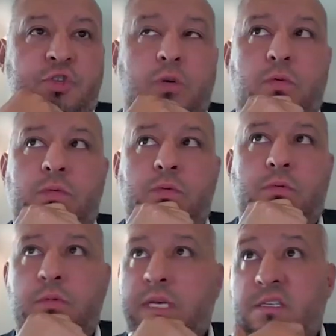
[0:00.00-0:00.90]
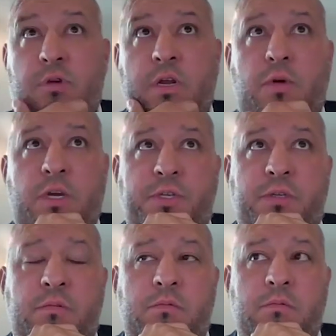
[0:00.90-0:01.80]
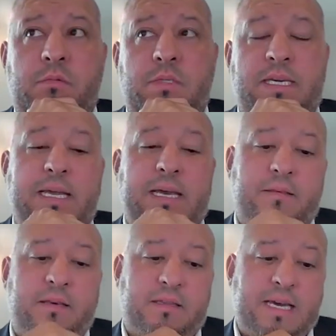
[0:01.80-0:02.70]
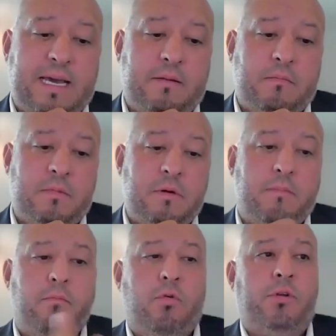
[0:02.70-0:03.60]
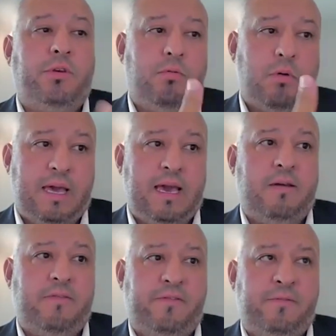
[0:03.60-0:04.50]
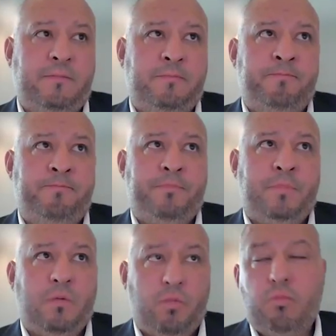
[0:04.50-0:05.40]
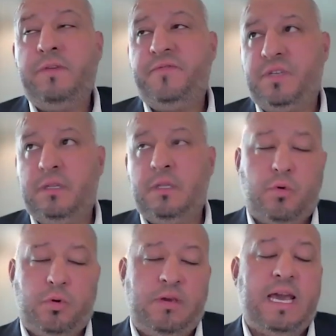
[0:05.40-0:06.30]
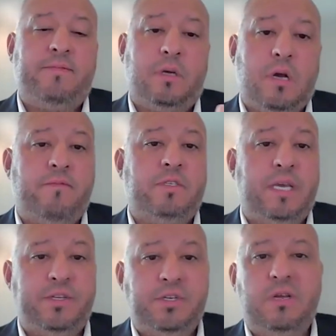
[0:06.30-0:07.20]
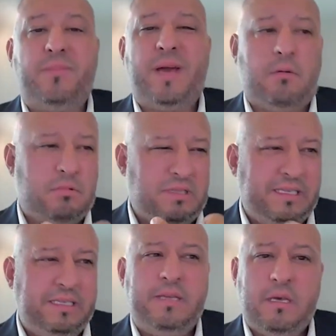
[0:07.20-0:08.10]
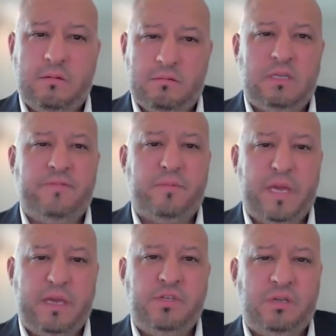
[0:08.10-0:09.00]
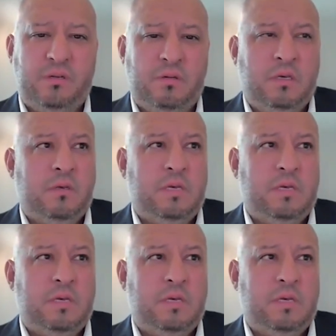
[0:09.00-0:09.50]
So that's a great question. And I think that the more you have what we've seen, the more you have the conversation about detail information